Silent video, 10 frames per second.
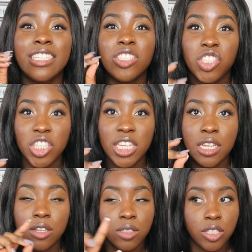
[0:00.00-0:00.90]

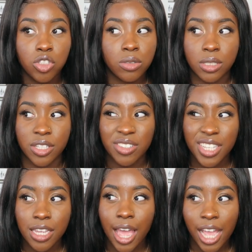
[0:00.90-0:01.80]
she, like, just
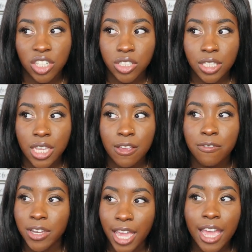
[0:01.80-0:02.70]
literally, actually,
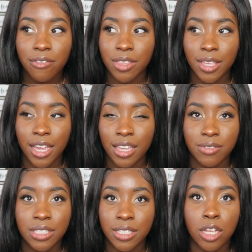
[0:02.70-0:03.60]
forget everything I
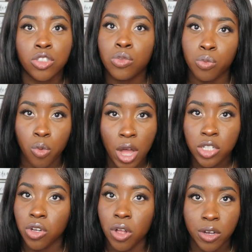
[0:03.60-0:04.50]
even said. Just
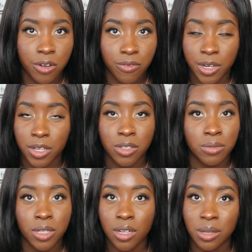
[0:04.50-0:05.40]
watch all her videos
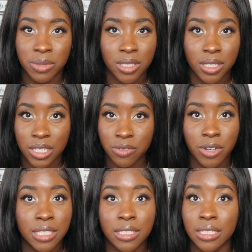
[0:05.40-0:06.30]
when it comes to lace
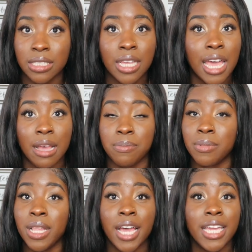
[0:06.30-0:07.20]
fronts and
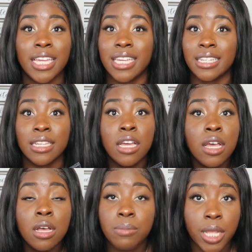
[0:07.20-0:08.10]
applying and
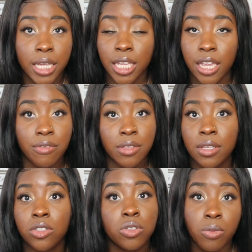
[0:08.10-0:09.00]
plucking
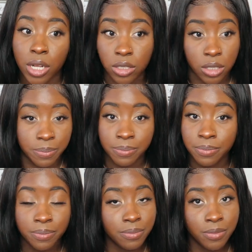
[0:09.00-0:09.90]
everything. Just watch her.
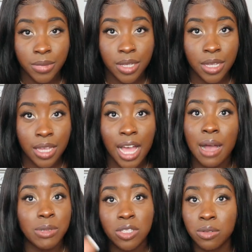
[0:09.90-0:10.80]

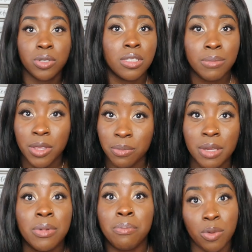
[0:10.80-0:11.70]
I'm gonna put some other
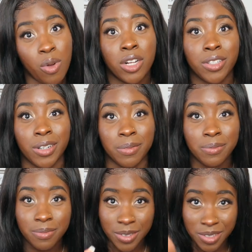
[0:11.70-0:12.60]
people, but watch her,
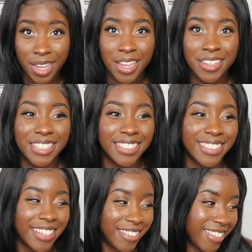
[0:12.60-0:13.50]
okay?
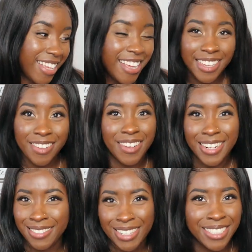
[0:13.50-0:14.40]
So, you know,
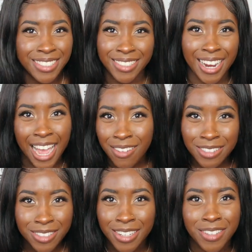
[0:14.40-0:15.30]
that's my sister. I have
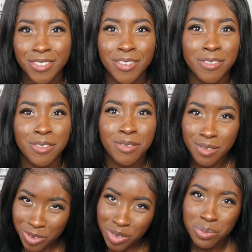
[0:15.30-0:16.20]
to, you know,
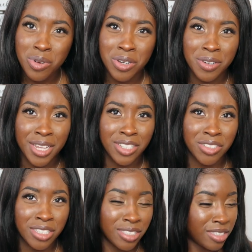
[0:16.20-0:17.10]
support your
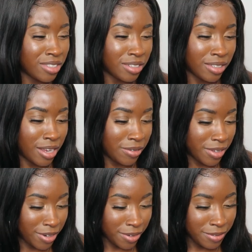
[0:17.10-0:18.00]
Nigerian sisters now,
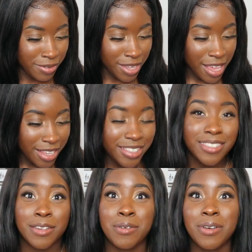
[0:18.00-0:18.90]
you know?
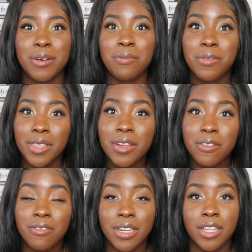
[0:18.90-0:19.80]
So with
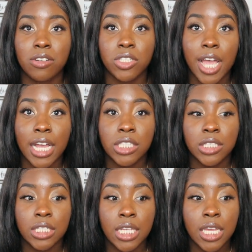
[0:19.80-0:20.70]
her video, she
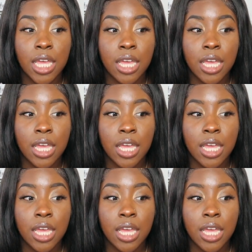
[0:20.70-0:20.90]
actually